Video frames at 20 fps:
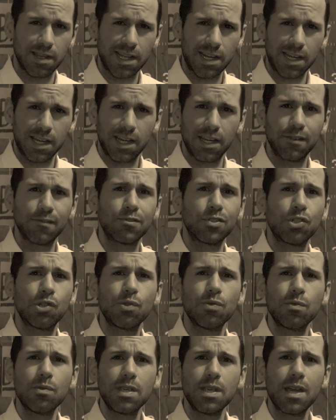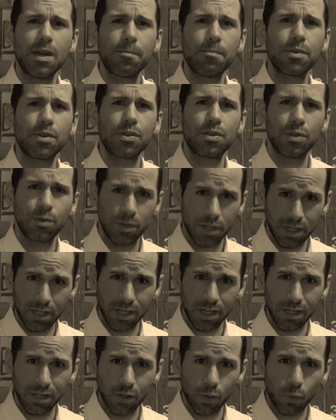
that gives you the opportunity